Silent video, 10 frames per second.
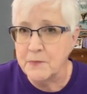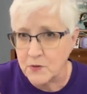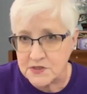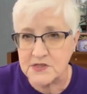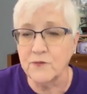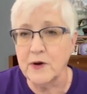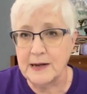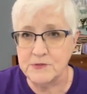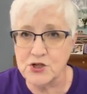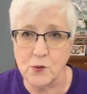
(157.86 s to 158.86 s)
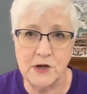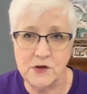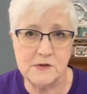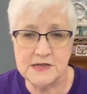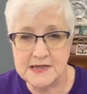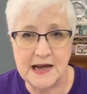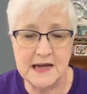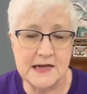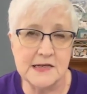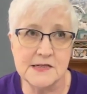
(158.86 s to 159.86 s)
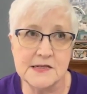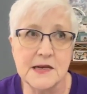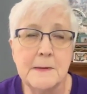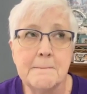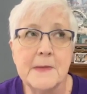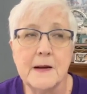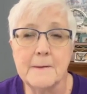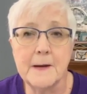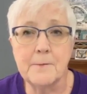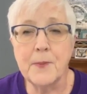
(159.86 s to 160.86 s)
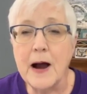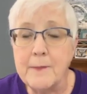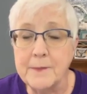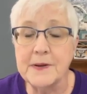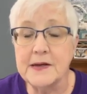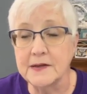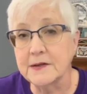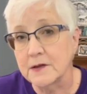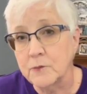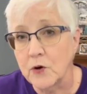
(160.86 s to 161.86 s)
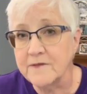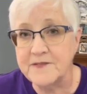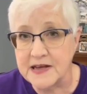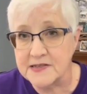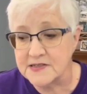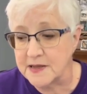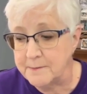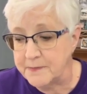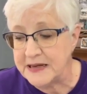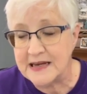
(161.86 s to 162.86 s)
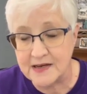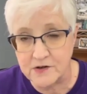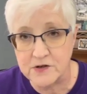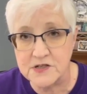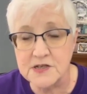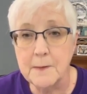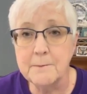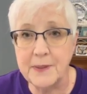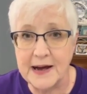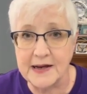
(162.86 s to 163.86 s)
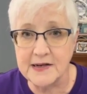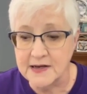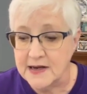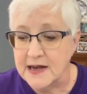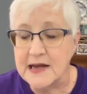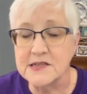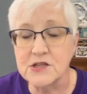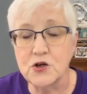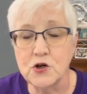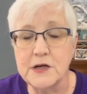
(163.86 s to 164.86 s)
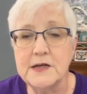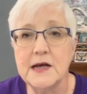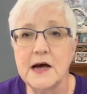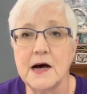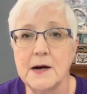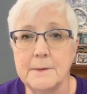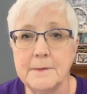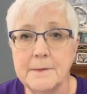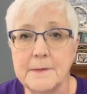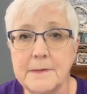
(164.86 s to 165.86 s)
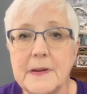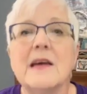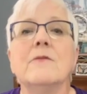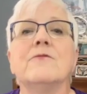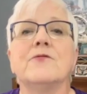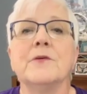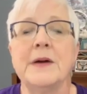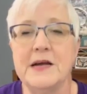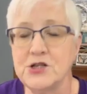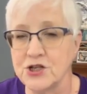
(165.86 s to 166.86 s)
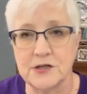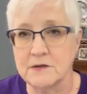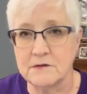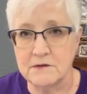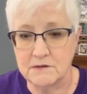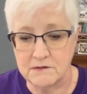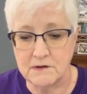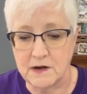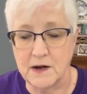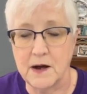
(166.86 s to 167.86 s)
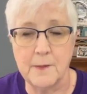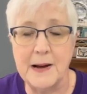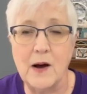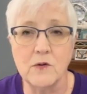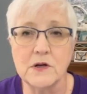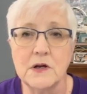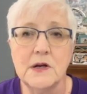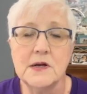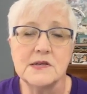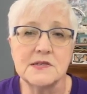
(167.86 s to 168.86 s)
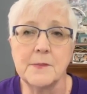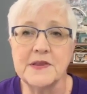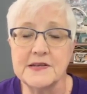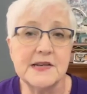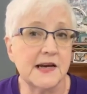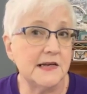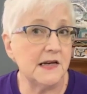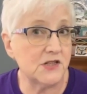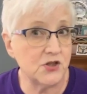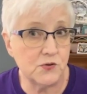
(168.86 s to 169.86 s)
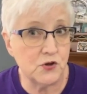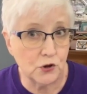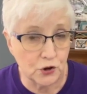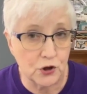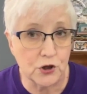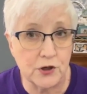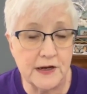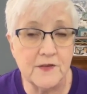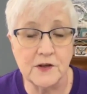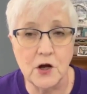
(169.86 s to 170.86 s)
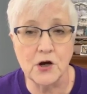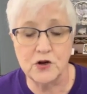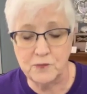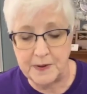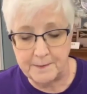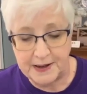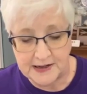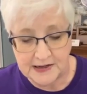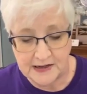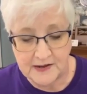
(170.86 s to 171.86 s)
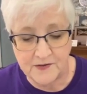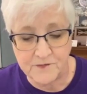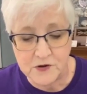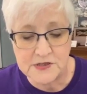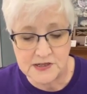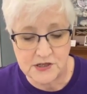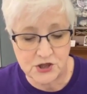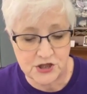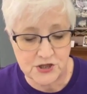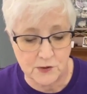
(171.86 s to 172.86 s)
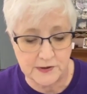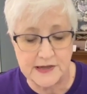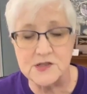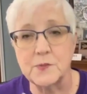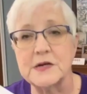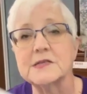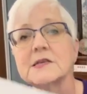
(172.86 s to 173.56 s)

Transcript: most of what I'm showing you today is probably a little more advanced than beginners, but it's a good um, information. Uh, about some of the techniques you learn the longer you've been painting. And the first thing she told us